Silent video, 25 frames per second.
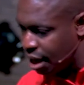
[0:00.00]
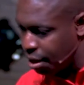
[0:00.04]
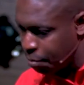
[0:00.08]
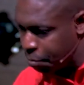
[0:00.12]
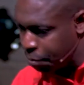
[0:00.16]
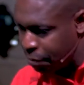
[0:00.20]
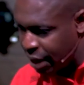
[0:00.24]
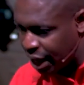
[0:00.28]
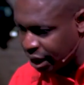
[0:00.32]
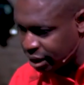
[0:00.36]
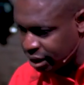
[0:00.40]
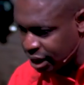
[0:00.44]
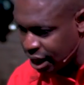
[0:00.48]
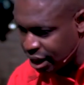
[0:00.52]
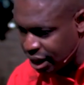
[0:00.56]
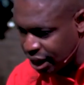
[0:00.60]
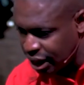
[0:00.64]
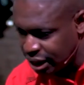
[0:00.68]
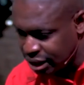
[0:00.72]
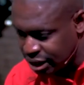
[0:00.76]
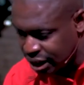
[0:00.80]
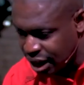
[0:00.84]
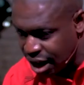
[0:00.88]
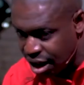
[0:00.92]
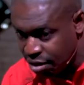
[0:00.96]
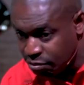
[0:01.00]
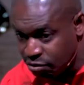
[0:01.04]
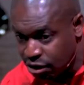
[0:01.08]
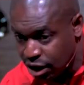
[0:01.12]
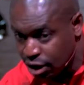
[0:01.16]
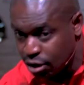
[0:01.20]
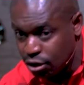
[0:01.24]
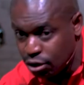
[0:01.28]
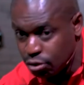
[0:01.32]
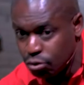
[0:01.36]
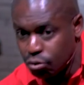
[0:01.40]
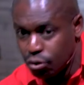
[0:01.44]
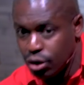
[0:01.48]
impact that He is having
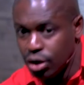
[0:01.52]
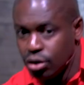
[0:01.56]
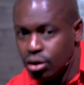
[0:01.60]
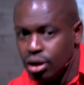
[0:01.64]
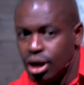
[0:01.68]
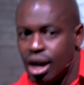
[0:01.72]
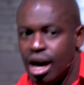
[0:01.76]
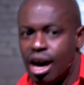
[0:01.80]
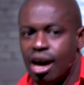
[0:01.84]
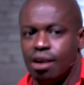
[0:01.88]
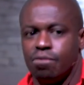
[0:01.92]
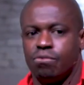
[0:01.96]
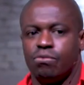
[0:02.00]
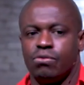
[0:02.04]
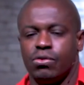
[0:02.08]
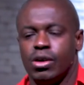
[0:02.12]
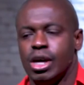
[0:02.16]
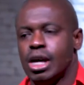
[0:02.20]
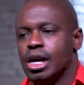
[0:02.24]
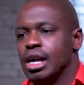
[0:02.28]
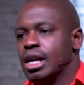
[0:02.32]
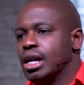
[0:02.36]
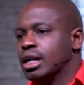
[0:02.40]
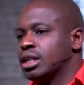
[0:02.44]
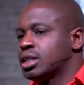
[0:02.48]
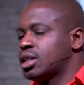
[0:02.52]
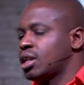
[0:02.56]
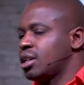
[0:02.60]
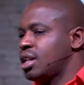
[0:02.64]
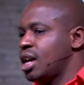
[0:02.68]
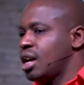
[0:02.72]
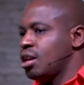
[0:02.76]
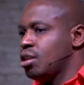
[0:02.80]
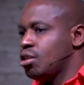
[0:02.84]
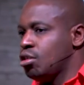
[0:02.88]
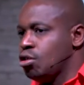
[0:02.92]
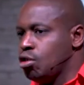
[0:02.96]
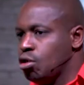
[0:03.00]
on real life so
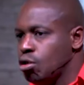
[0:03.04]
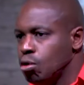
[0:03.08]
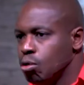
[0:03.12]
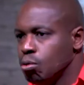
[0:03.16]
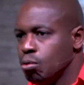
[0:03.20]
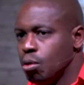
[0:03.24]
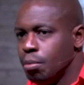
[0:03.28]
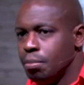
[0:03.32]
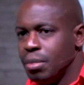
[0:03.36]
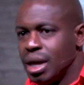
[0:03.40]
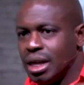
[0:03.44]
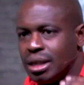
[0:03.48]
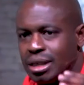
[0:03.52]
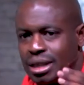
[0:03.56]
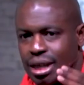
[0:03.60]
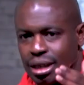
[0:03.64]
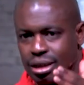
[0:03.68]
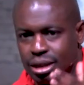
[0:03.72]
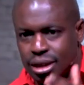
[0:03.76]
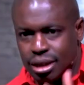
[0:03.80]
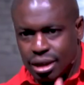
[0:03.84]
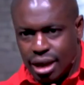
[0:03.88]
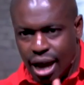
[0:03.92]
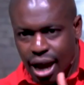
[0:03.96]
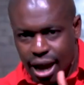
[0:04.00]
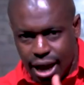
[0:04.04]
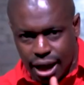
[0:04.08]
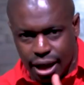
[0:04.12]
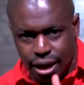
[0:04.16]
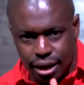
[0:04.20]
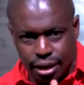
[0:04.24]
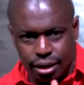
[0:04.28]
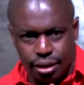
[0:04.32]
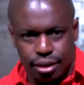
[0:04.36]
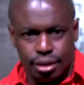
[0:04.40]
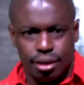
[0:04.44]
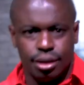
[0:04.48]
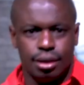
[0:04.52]
that you will be sustained
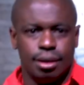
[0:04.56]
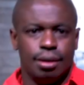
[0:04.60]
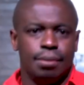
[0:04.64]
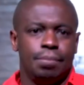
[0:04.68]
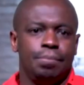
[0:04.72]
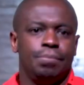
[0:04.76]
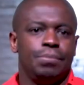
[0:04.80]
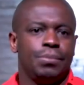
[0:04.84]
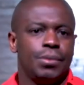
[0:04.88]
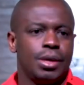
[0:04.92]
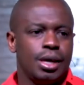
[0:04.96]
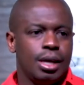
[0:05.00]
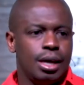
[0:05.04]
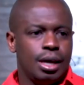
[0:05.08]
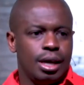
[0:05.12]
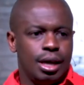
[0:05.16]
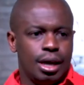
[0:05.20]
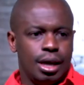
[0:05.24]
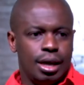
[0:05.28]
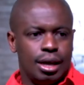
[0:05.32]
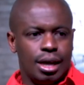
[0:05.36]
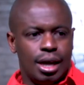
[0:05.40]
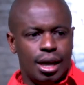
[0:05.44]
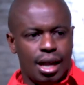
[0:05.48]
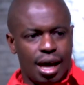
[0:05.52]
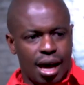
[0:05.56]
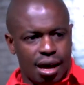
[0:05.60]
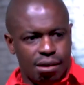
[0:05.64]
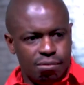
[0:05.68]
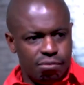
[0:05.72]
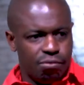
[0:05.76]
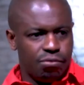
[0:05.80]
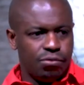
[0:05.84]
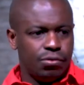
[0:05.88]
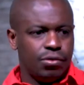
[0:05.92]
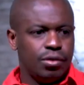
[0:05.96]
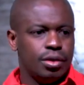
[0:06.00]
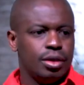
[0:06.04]
in a
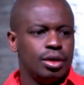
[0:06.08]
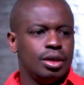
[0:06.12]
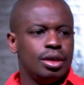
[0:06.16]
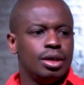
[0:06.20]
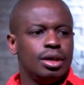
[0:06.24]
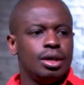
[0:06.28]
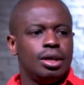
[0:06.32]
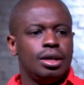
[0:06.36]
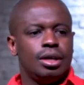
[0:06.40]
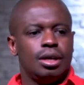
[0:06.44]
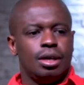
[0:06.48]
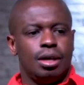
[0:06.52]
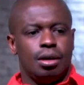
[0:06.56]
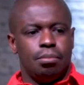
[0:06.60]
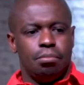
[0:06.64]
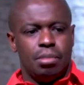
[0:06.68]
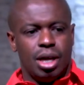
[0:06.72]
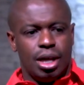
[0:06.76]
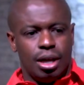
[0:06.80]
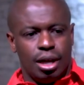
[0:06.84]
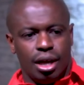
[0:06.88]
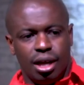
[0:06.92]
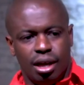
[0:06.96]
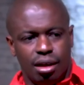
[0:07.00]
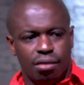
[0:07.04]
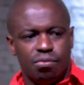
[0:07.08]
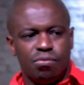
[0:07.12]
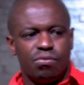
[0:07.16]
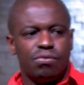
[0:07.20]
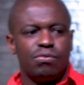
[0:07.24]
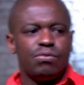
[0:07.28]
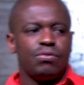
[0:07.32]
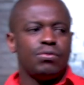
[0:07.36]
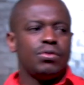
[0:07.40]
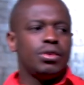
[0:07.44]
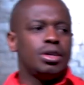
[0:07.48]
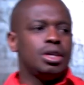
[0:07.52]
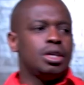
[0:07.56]
love, a
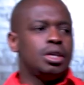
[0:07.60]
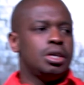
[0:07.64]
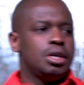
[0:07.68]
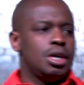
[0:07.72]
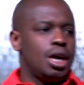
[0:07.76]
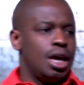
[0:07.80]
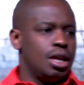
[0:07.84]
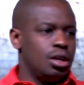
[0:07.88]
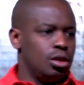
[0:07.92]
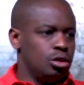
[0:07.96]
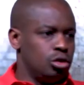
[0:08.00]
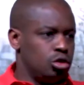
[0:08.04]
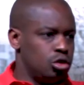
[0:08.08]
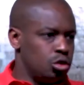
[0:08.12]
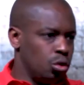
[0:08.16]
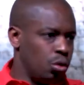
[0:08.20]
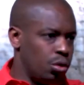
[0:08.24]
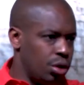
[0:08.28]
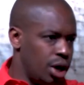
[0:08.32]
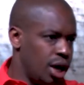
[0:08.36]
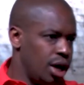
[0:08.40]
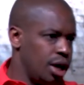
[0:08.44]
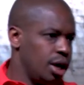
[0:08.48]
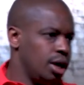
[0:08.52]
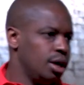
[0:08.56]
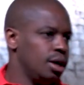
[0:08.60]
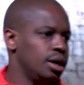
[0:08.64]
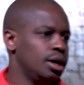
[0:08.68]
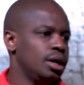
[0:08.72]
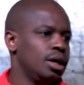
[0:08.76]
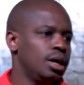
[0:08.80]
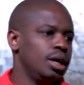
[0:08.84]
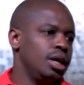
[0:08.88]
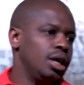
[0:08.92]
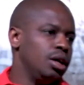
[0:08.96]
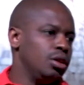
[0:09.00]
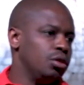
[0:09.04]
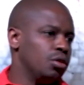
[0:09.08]
belief, and a joy
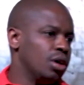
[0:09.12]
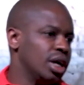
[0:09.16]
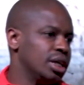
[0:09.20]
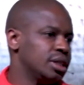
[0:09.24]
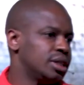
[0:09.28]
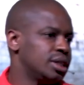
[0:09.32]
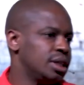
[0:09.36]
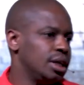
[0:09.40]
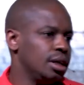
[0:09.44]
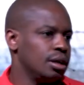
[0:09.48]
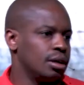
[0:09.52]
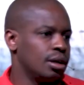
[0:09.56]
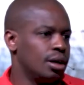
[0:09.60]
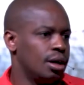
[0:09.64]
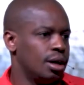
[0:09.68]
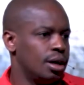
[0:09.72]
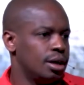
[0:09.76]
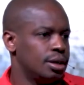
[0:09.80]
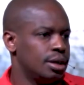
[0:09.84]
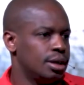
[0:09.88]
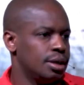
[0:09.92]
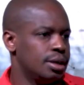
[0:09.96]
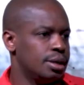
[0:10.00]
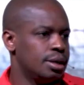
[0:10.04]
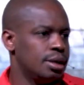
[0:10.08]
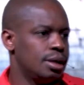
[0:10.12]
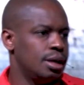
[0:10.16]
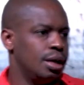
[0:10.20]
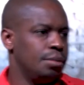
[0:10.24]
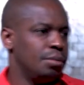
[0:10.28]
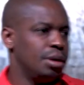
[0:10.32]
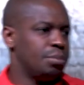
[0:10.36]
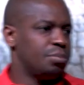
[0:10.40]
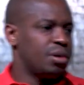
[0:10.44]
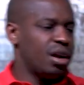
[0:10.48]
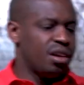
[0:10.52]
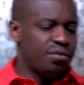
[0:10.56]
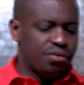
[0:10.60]
in your unseen God. Let me
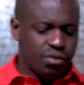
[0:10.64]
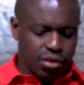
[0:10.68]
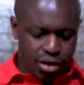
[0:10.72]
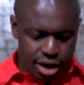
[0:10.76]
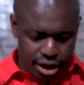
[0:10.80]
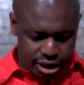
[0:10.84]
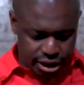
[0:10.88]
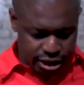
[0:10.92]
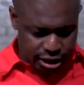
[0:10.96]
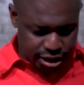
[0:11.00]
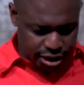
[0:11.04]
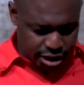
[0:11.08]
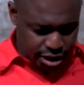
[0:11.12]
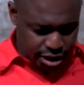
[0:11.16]
pray for us.